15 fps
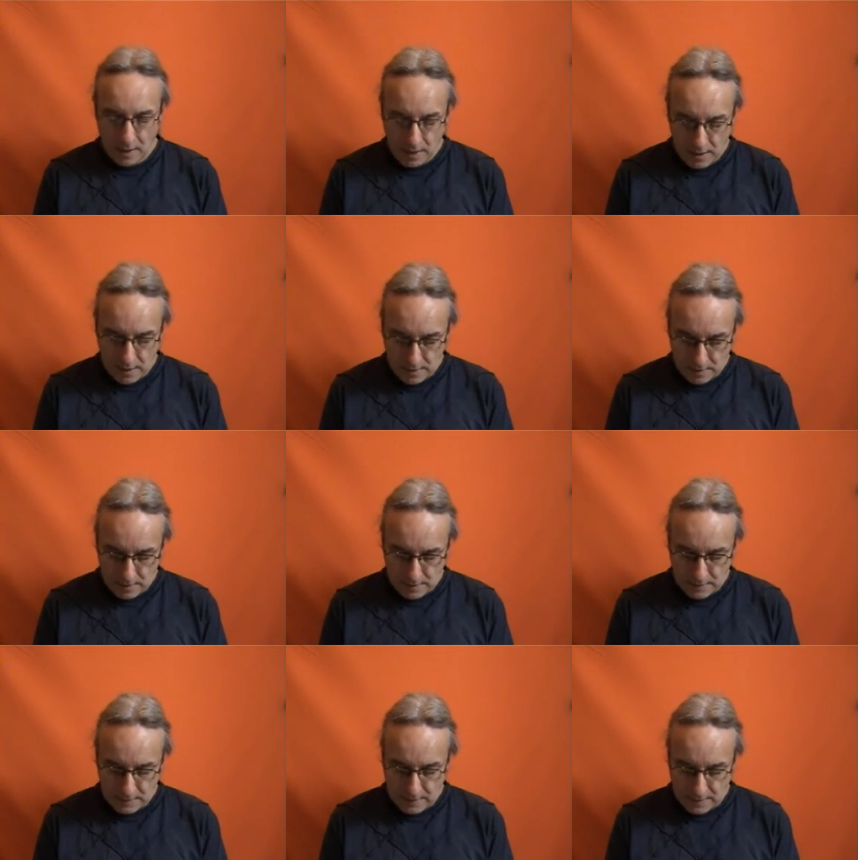
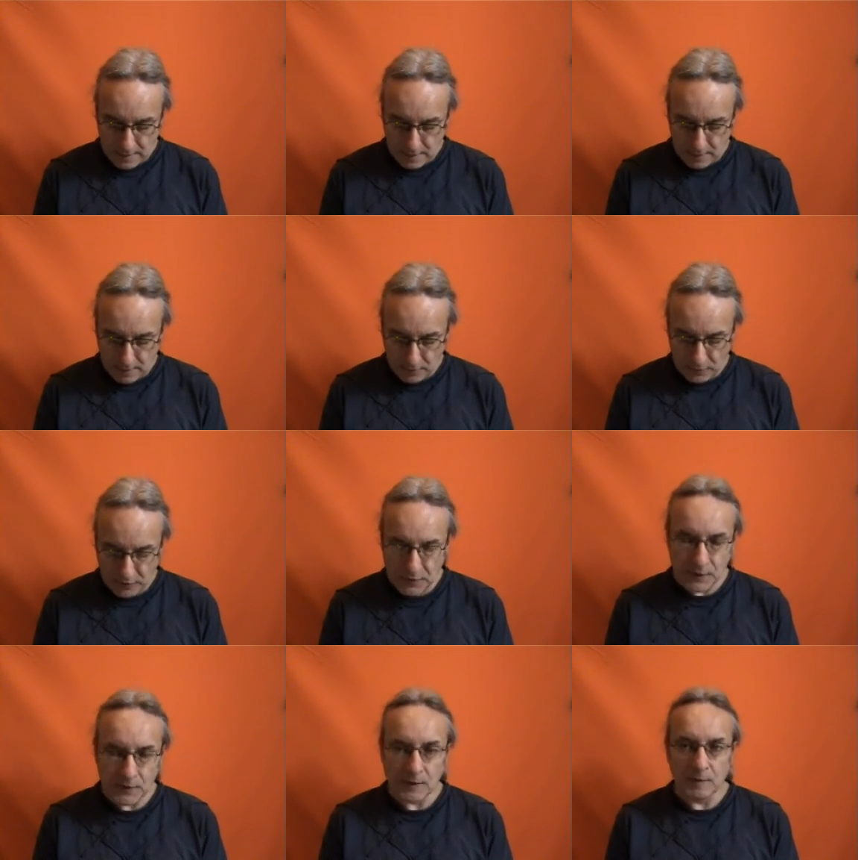And uh, there
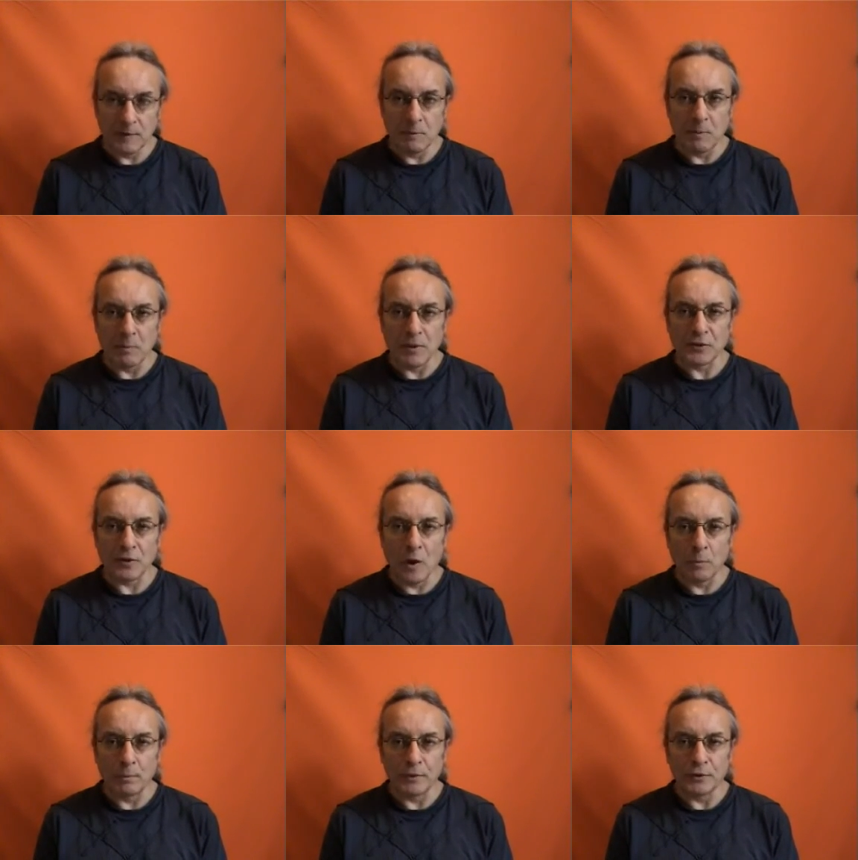doesn't seem to be much
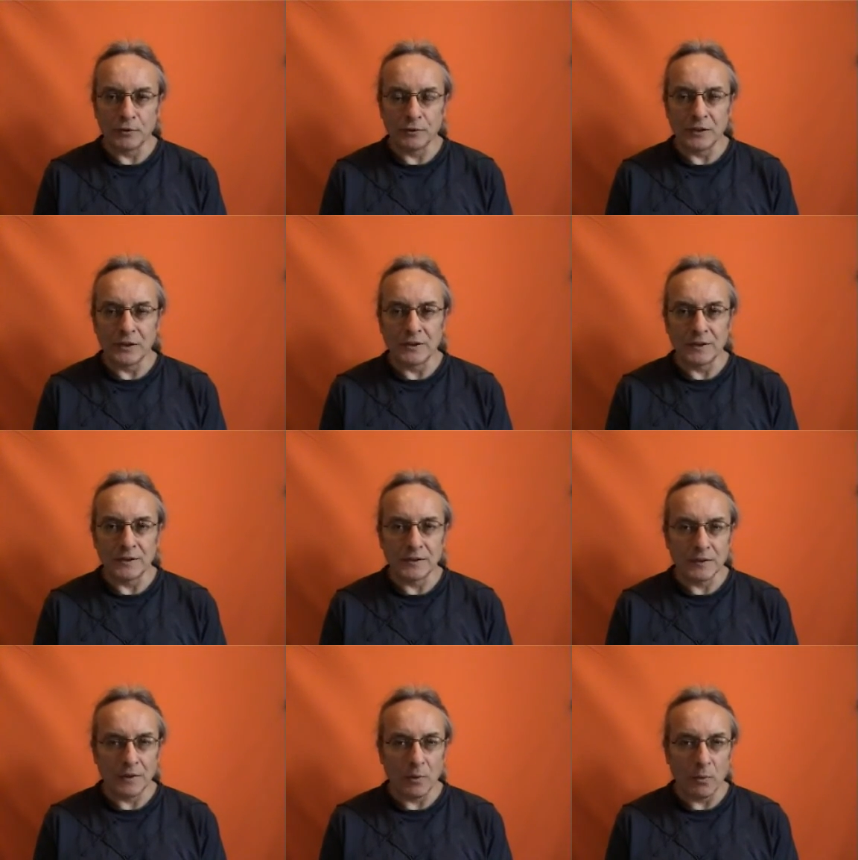opportunity
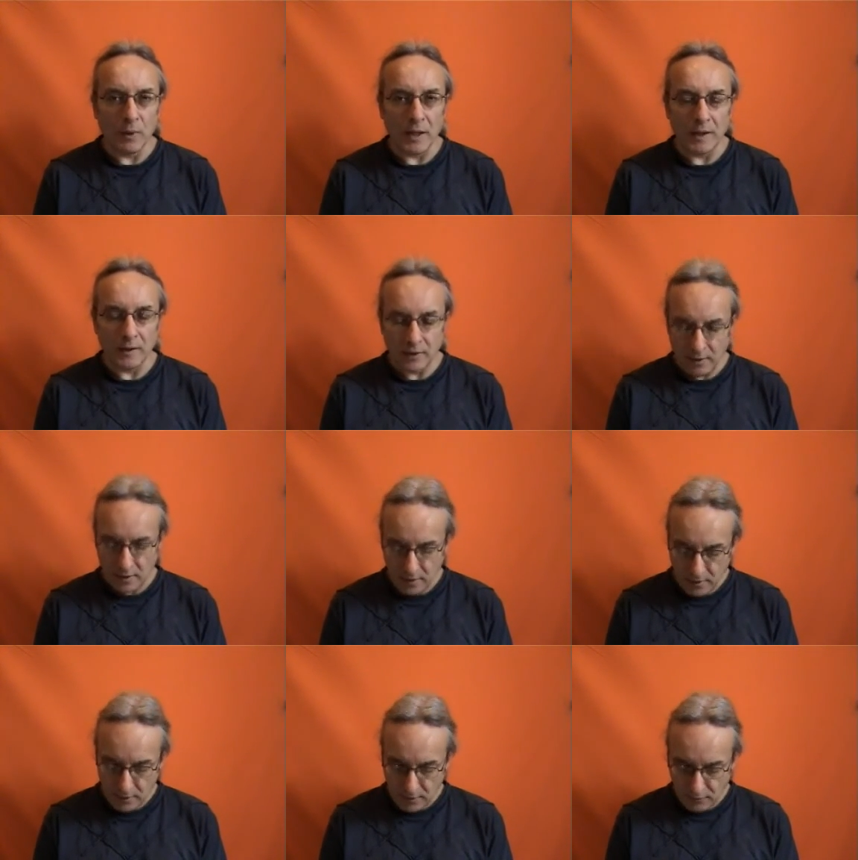to awake
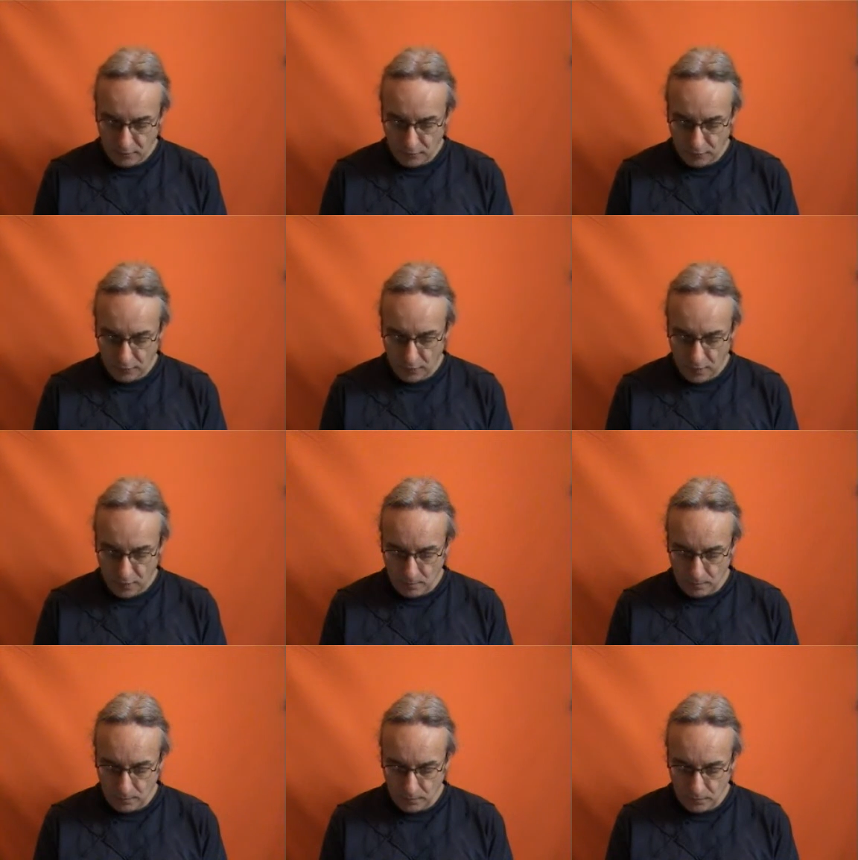
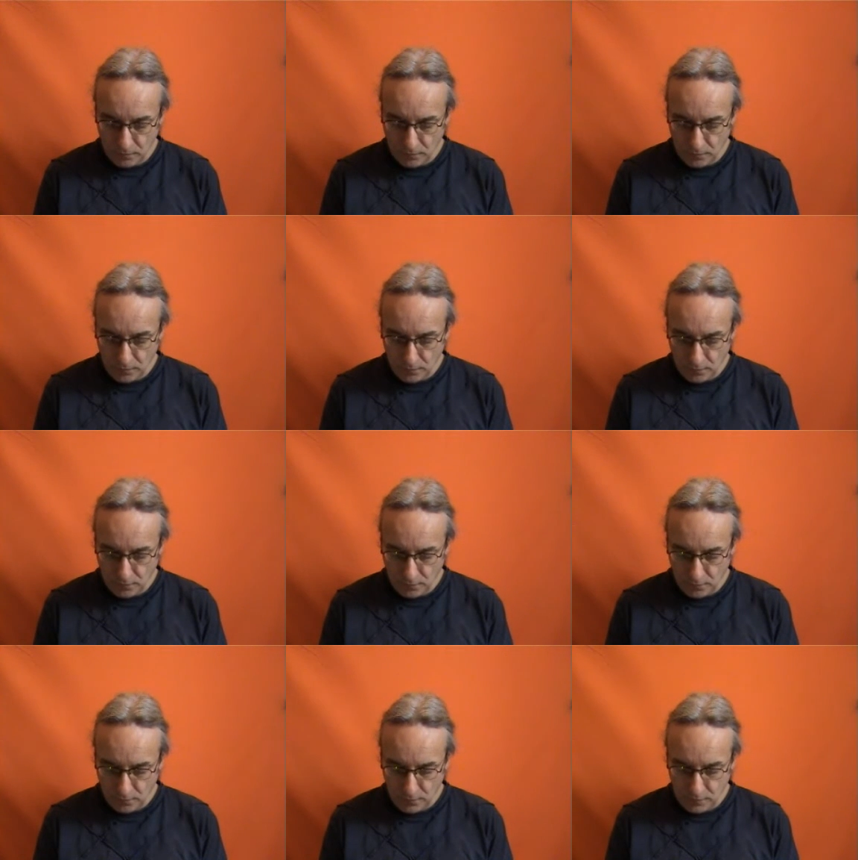from
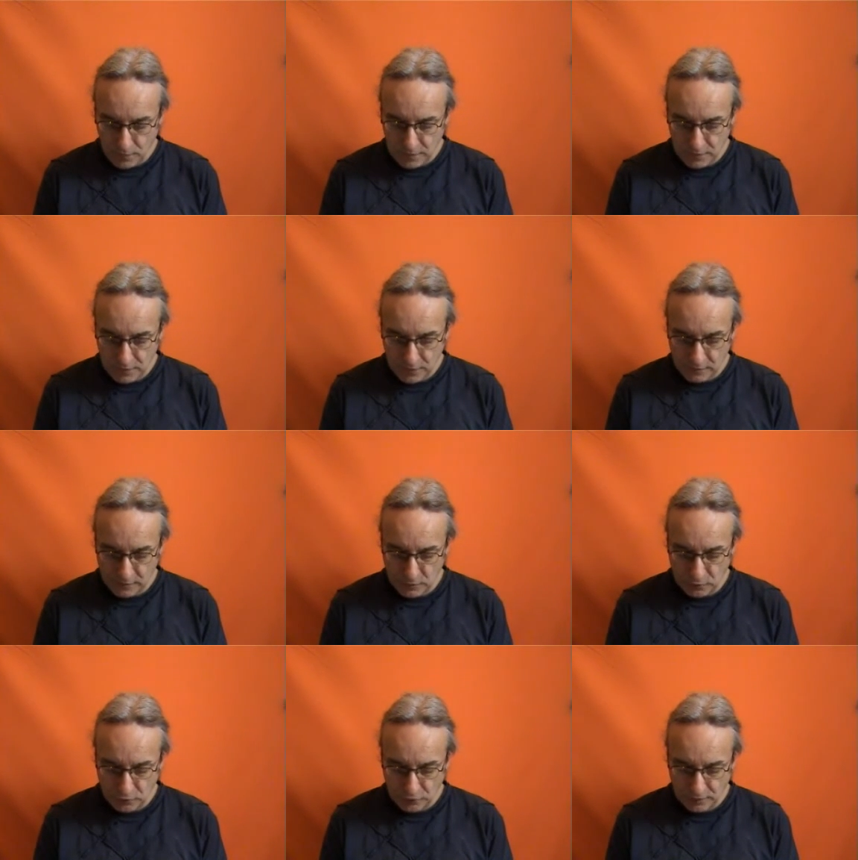this
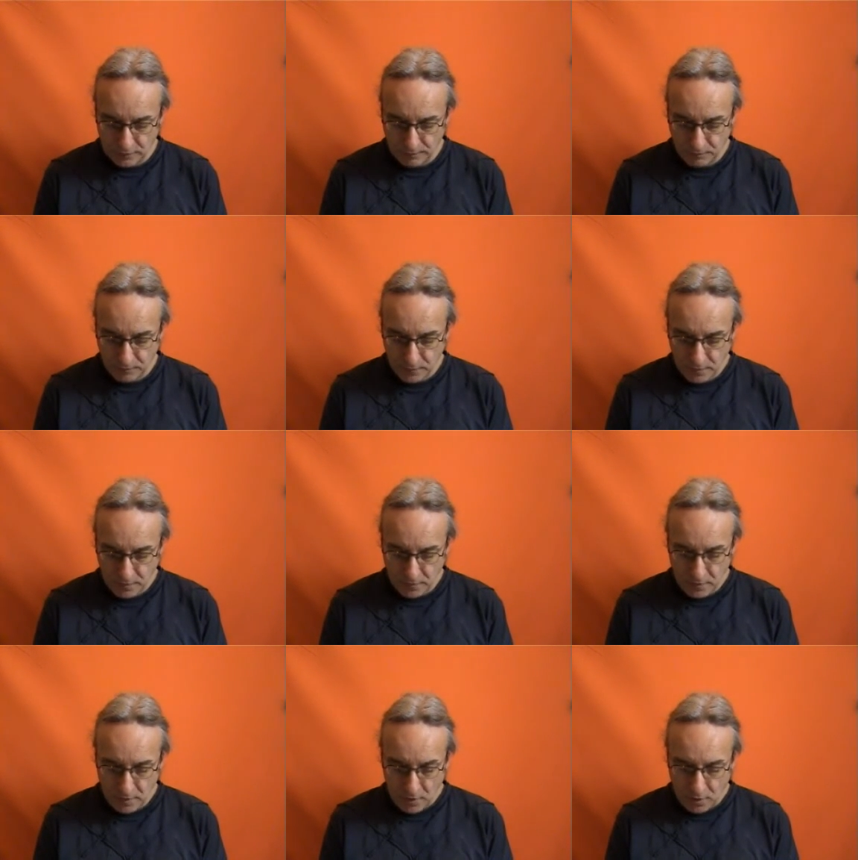delusion
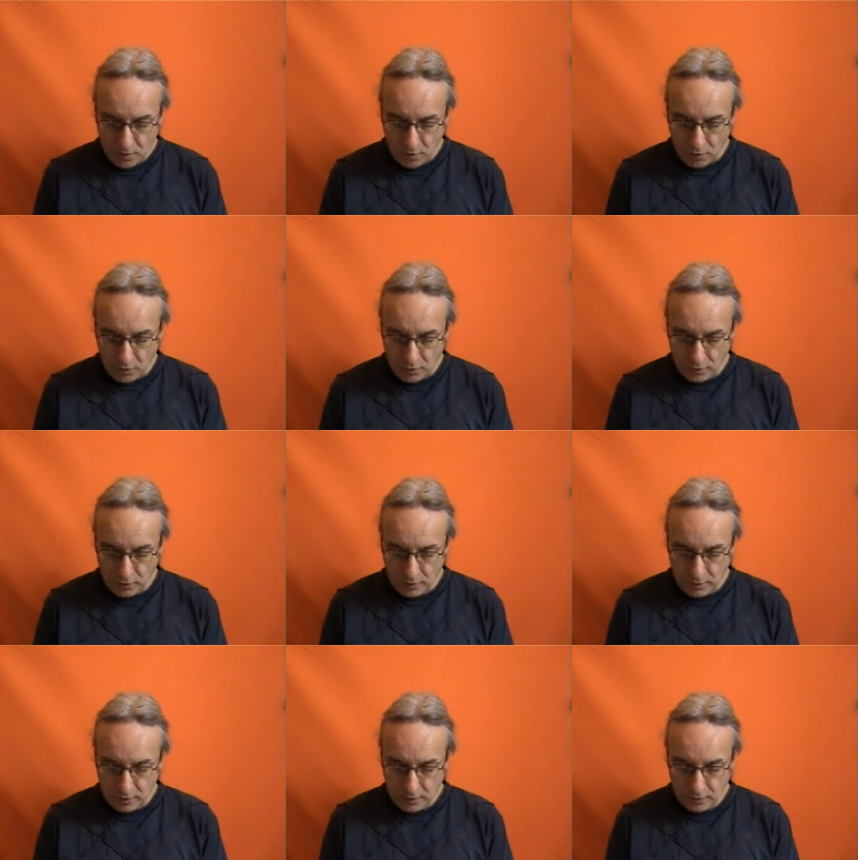
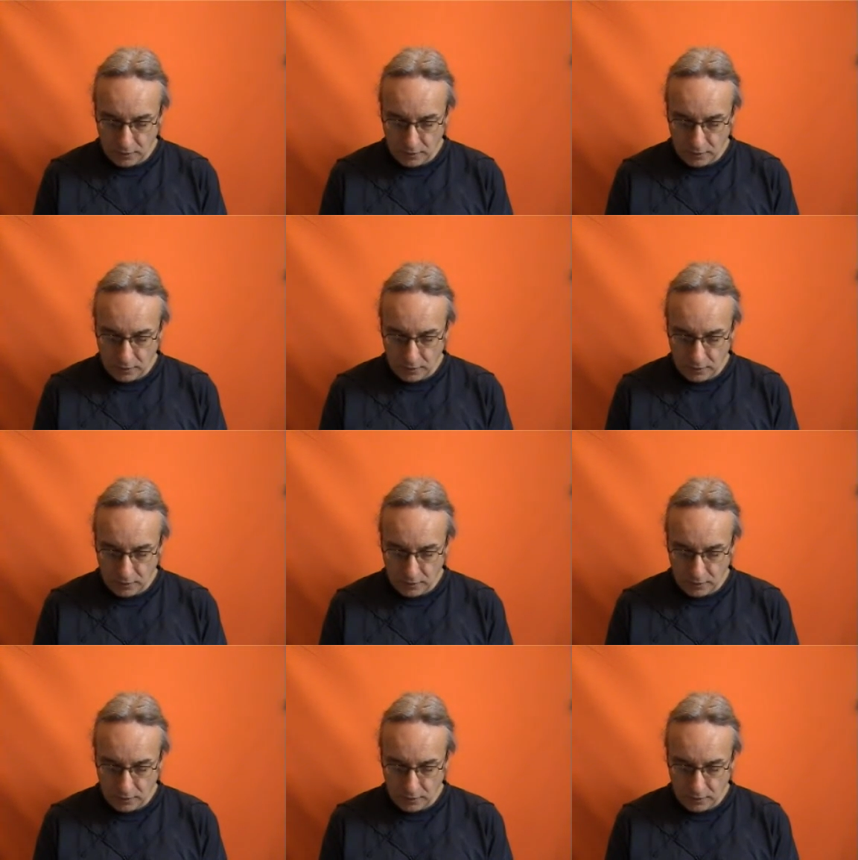or